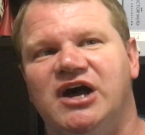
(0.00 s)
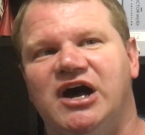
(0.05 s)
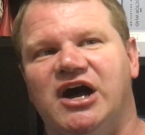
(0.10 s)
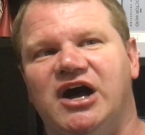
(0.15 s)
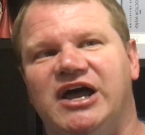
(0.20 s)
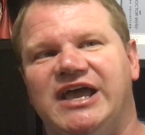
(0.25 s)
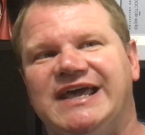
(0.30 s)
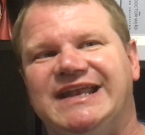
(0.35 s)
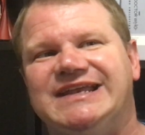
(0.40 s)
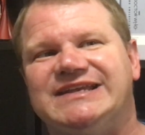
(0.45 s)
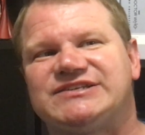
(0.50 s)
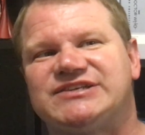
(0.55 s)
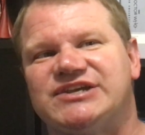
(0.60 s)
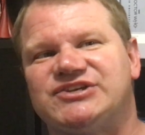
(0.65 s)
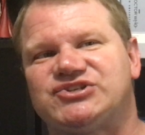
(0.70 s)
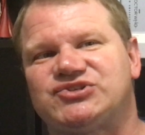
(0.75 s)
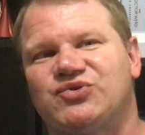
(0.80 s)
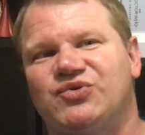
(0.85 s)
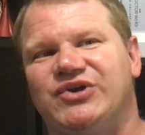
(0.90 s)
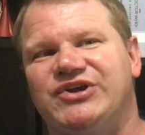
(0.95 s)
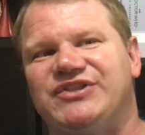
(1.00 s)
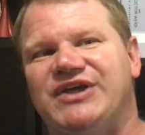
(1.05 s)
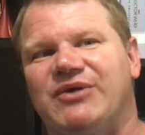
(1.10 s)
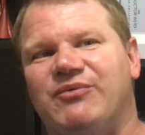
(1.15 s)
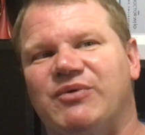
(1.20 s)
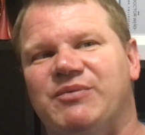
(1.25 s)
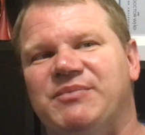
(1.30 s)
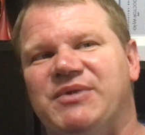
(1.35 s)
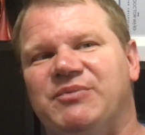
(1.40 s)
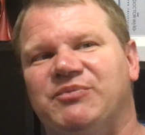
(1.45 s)
Uh, and it's a story
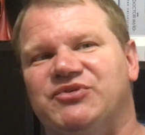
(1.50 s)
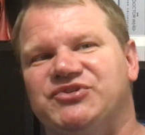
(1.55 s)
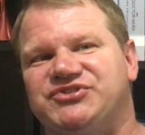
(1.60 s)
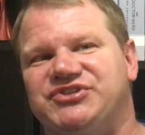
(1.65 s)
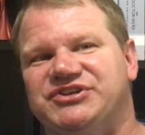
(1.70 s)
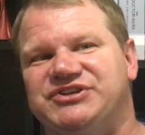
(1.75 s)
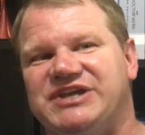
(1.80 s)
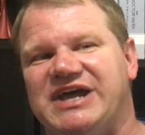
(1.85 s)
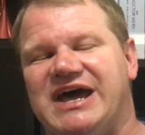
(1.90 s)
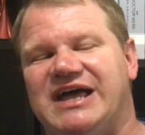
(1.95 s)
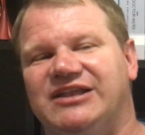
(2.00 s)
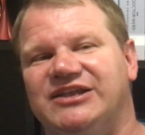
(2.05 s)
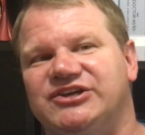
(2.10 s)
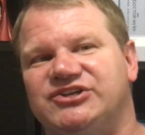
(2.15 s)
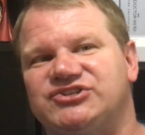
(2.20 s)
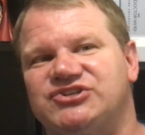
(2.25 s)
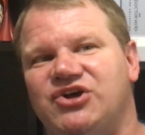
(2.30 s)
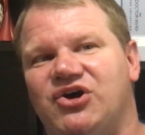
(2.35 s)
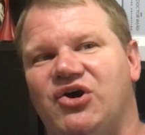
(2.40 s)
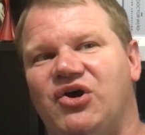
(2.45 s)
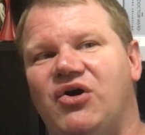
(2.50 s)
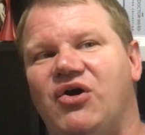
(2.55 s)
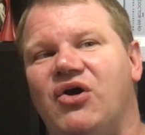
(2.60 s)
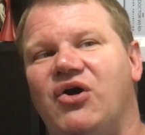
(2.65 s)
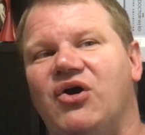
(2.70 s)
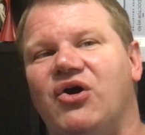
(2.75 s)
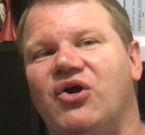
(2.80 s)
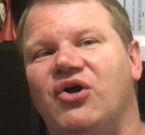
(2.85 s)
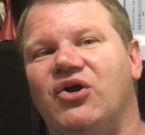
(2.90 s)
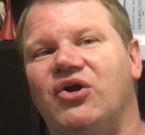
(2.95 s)
that remembers the Daleks
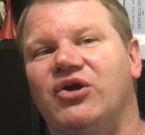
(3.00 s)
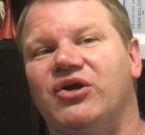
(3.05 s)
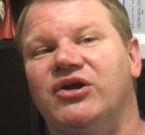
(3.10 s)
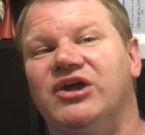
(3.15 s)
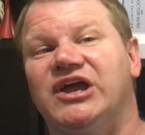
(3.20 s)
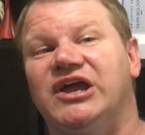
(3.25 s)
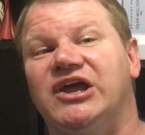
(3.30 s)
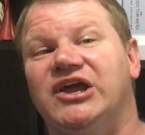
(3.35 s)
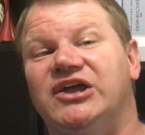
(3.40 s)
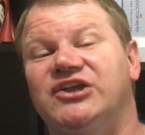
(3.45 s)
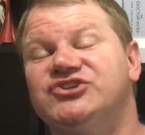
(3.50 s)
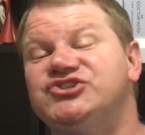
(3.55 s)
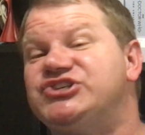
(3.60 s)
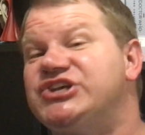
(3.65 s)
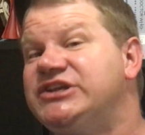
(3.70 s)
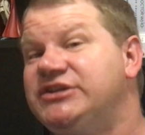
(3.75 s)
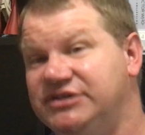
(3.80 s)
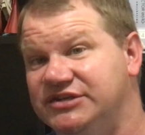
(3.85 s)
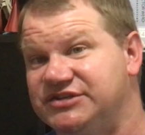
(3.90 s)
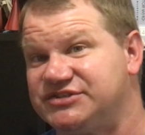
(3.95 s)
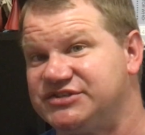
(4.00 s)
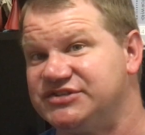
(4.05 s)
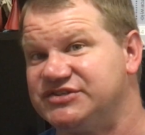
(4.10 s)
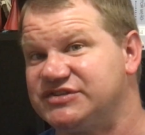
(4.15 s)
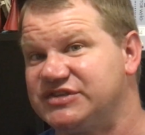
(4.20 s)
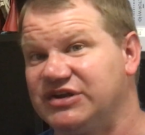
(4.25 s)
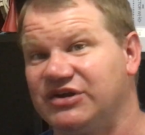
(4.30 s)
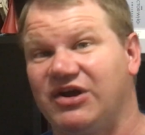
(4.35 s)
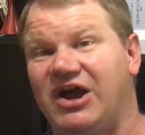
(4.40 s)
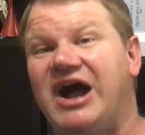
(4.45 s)
are
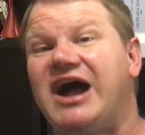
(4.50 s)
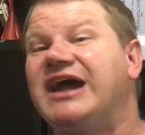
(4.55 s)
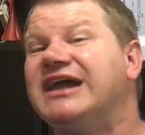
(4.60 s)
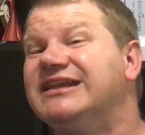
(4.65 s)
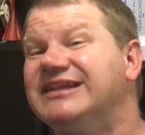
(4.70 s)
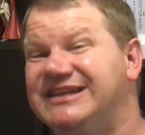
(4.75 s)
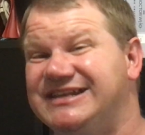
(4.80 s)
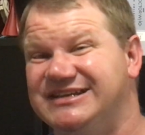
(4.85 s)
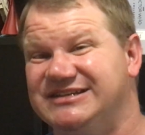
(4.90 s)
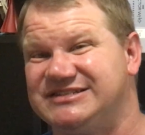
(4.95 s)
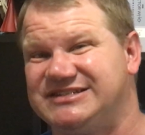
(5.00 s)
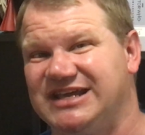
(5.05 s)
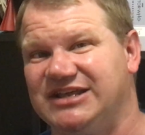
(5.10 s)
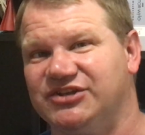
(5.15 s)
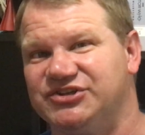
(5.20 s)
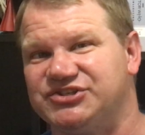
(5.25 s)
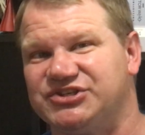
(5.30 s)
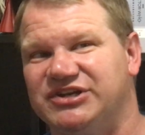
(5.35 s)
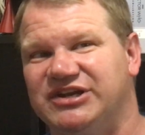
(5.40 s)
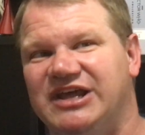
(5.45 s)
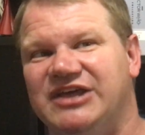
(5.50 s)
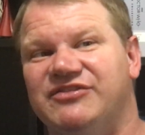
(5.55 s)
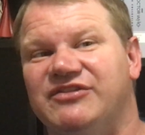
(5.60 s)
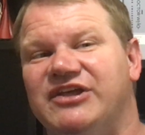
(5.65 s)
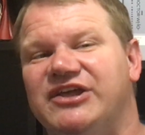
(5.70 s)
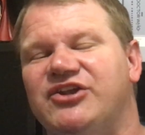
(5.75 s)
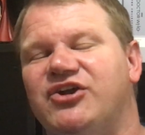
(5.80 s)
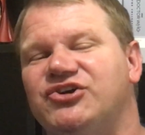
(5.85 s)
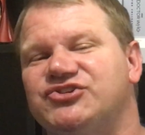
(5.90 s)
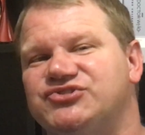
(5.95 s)
geniuses. They're highly intelligent. And
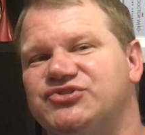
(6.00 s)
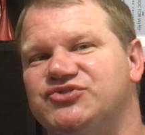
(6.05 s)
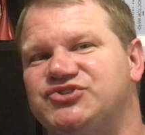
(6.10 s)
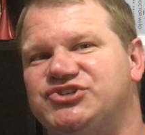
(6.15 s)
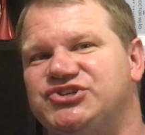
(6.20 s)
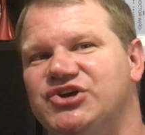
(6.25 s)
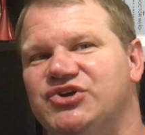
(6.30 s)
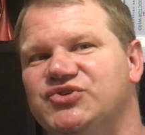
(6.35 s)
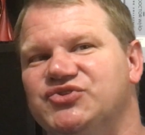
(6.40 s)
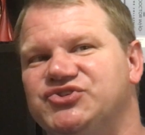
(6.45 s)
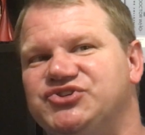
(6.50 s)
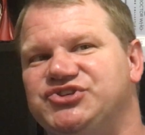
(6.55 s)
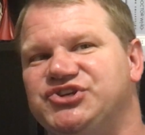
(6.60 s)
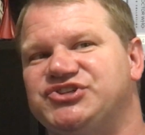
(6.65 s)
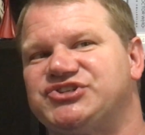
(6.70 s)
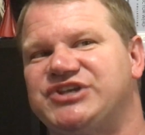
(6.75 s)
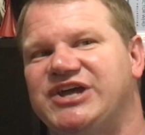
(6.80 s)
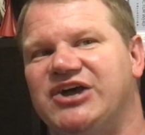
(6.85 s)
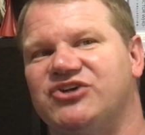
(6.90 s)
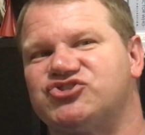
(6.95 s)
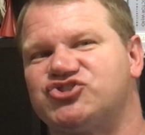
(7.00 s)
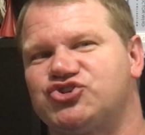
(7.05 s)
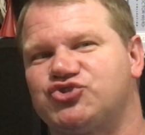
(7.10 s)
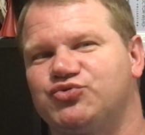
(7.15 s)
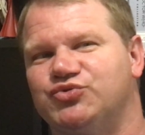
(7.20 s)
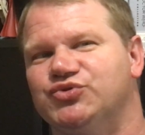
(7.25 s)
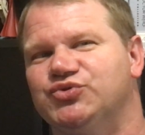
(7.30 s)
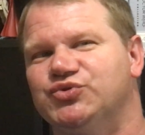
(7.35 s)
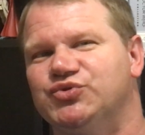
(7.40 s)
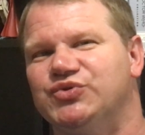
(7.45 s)
it also shows just how
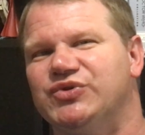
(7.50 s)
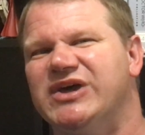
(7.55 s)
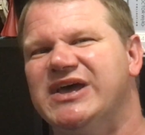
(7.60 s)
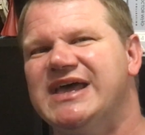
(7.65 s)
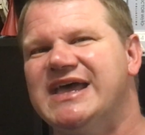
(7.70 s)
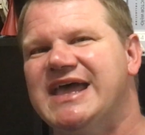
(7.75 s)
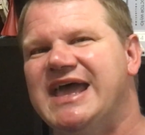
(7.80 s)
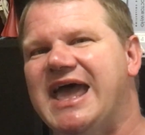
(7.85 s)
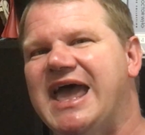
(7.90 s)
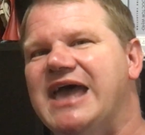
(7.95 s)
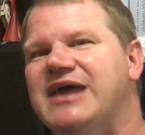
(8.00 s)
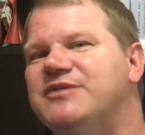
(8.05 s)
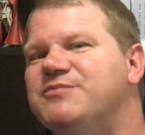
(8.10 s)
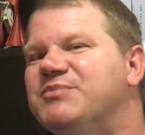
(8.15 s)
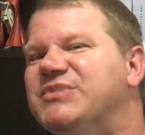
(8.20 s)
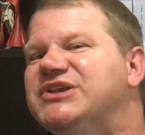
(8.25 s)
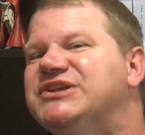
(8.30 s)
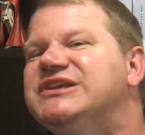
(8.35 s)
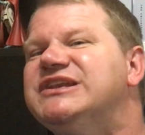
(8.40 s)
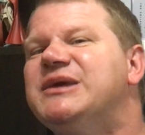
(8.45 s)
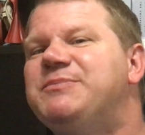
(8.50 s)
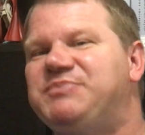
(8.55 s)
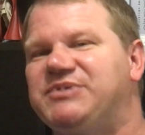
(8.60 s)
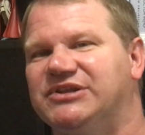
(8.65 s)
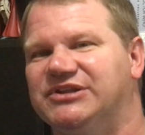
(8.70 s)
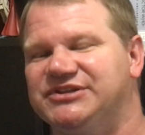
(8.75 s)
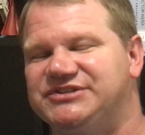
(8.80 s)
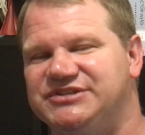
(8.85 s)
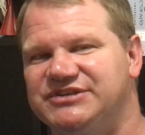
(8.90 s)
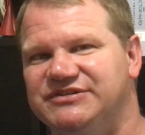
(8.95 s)
shrewd and
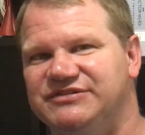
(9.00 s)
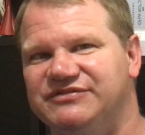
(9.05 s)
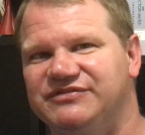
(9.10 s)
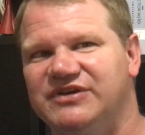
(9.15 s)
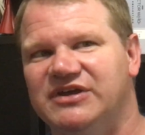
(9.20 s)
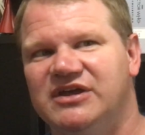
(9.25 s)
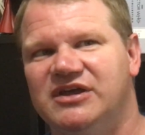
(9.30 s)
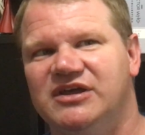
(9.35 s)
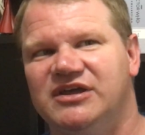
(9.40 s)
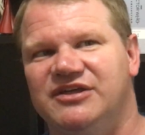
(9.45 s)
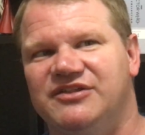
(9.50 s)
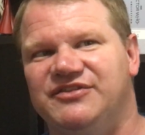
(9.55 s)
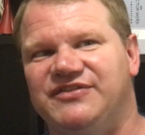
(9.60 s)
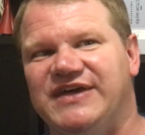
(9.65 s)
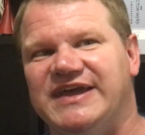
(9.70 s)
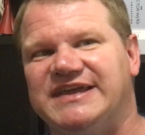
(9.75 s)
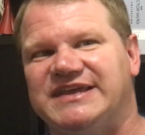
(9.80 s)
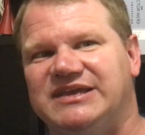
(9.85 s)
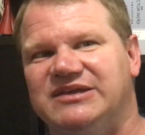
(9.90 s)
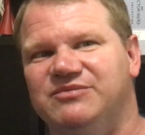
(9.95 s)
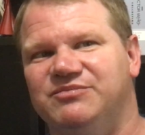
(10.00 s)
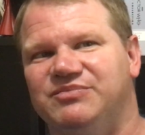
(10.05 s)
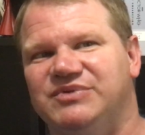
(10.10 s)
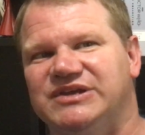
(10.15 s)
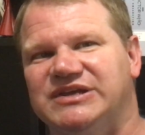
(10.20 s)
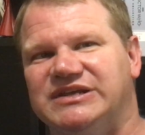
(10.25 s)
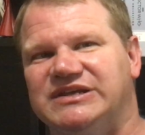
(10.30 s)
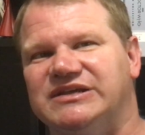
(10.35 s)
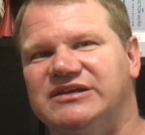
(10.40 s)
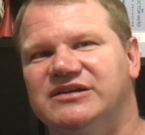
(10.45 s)
manipulative they can
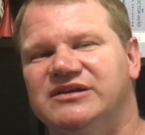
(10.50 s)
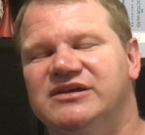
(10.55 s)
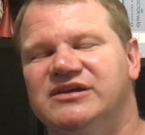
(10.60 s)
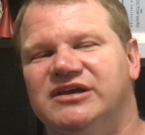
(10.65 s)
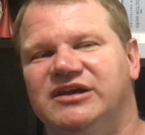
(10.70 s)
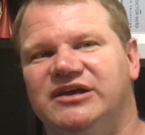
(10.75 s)
be.